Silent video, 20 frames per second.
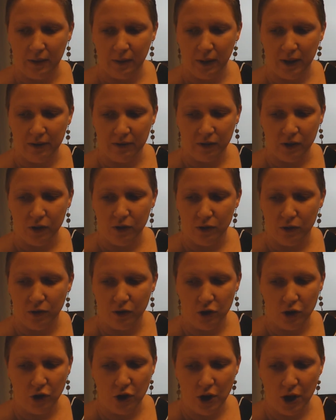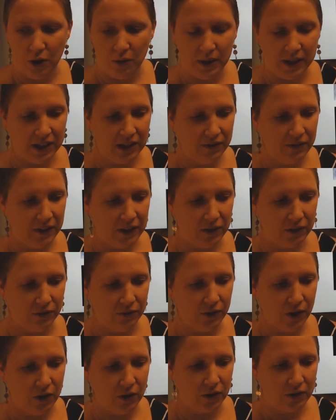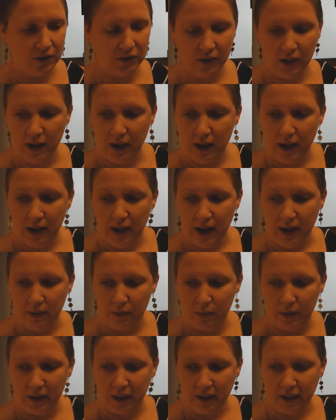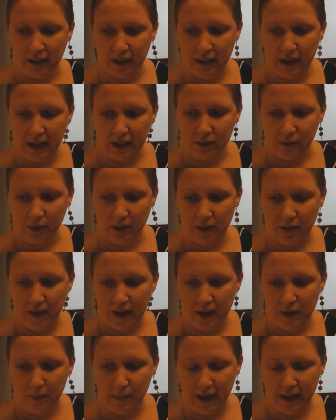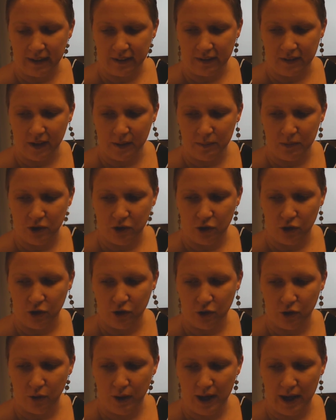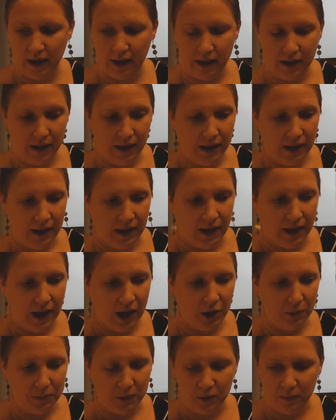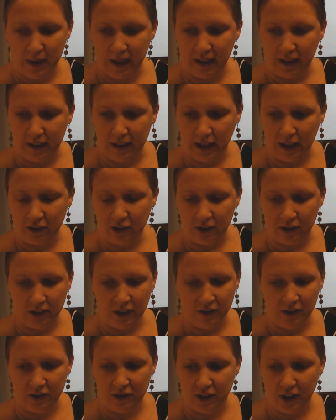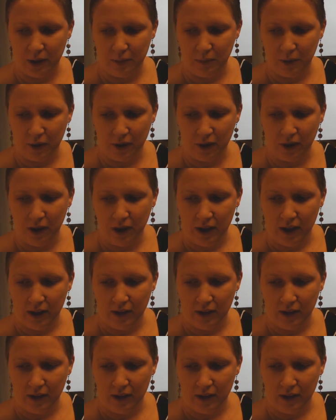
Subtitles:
If you know any of these folks and want to connect with them, ask them to help you make connections in the chamber.